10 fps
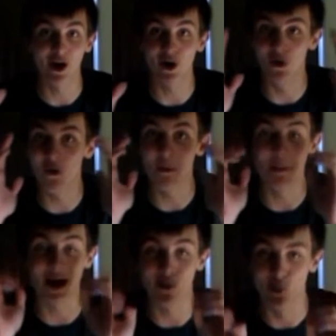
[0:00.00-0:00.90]
Oh
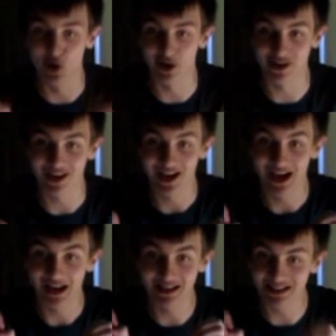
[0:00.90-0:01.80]
my word,
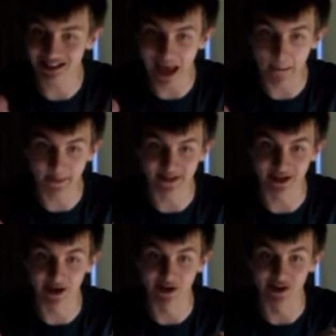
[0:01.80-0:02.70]
this
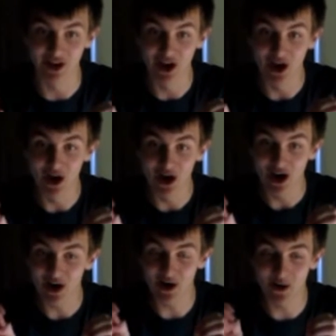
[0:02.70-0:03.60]
episode,
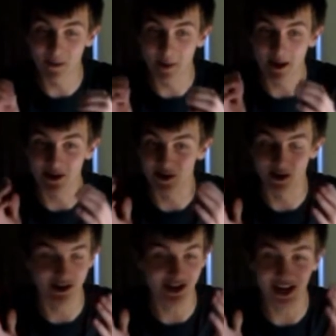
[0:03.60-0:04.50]
oh my
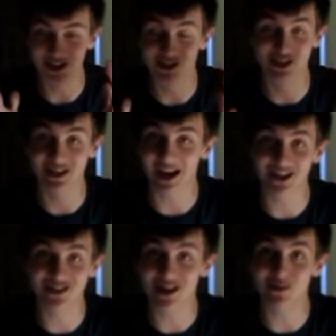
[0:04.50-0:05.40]
gosh, I
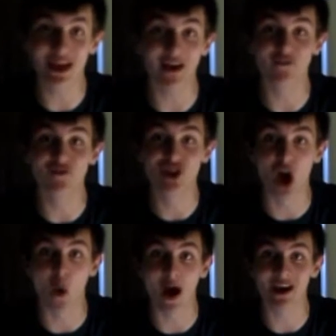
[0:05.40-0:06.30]
generally have
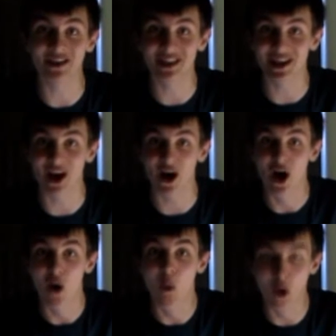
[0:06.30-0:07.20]
no idea
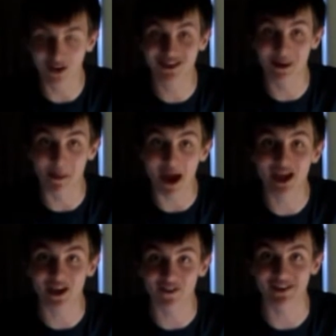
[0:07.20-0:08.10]
what to
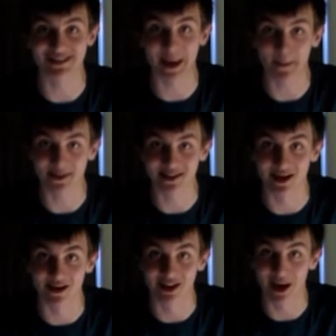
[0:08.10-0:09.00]
make of this
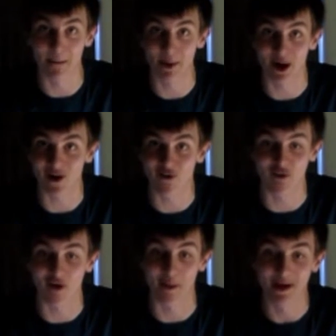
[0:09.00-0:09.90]
episode apart
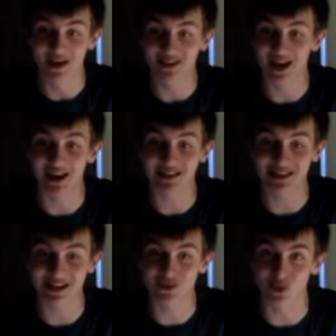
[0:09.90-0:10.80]
from that
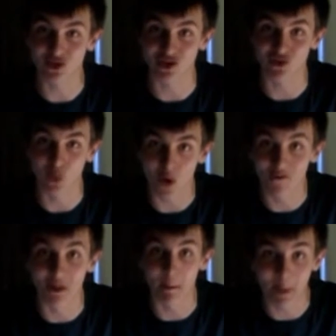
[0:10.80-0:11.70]
this was just one
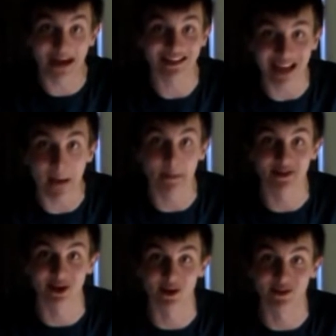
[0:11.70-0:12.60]
of the best
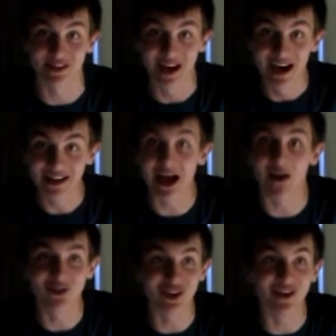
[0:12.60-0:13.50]
episodes that
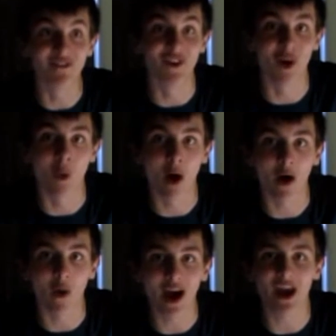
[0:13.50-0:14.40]
I've seen for a
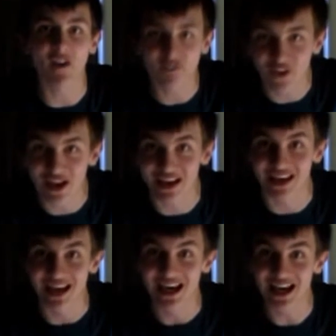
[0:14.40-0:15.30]
while, and I think
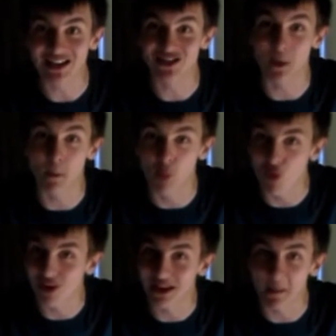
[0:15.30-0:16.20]
it's the
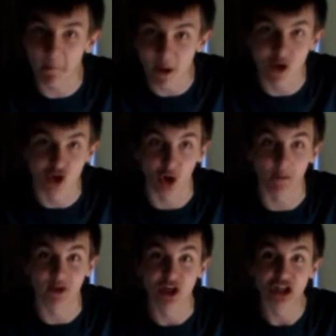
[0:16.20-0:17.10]
brilliant
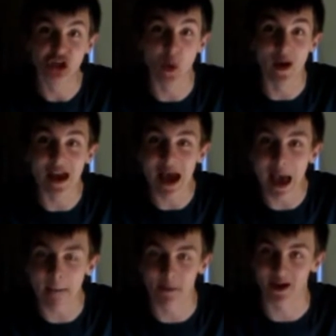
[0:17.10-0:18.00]
build-up to an
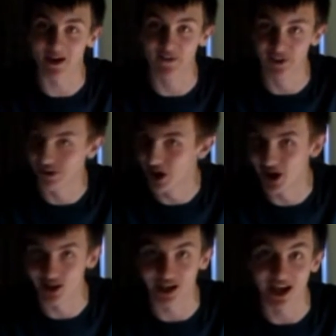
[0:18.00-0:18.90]
epic
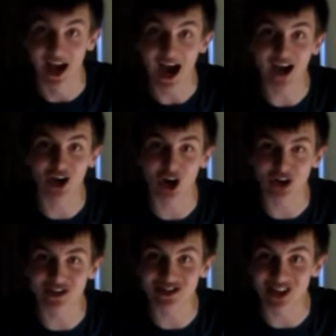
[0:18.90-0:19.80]
finale. I
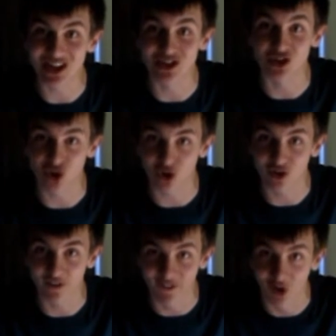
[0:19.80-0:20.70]
can't see the
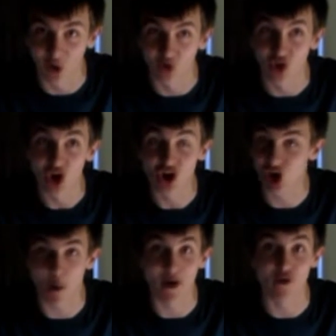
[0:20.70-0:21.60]
Doctor Falls
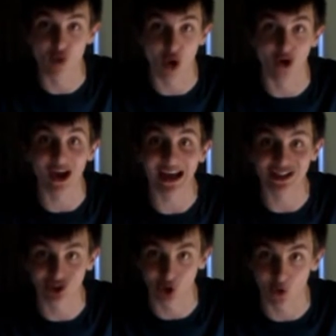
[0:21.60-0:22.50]
going wrong
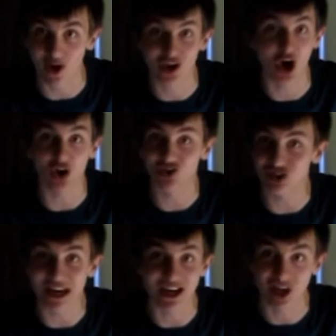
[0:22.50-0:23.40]
at all. I can't
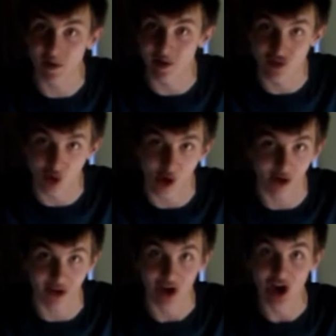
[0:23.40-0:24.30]
see it going
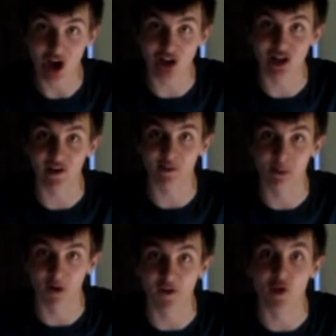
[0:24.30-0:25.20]
wrong unless
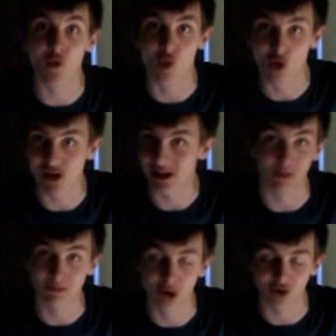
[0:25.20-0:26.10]
Moffat really
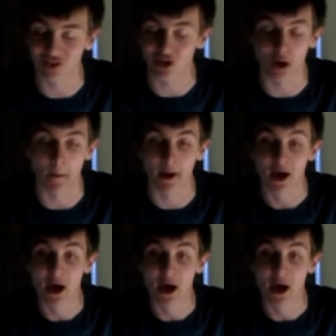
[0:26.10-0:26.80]
mucks it up.